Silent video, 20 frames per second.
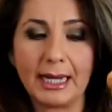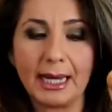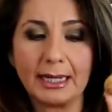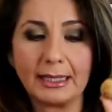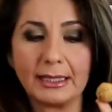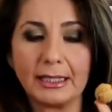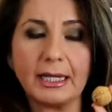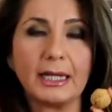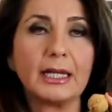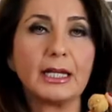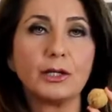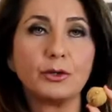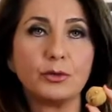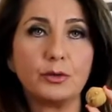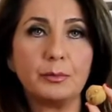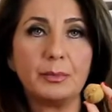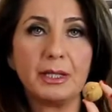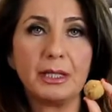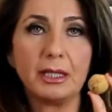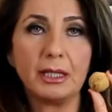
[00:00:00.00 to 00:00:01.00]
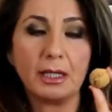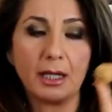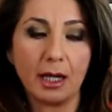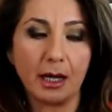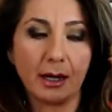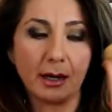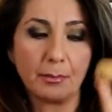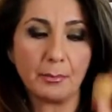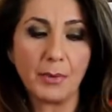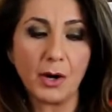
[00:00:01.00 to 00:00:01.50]
and it could be
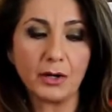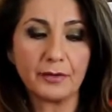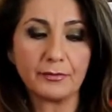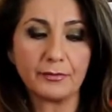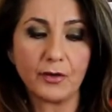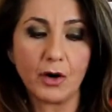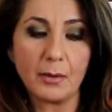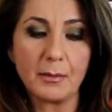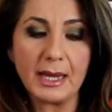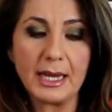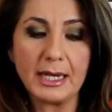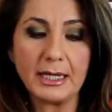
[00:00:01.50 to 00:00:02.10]
bought from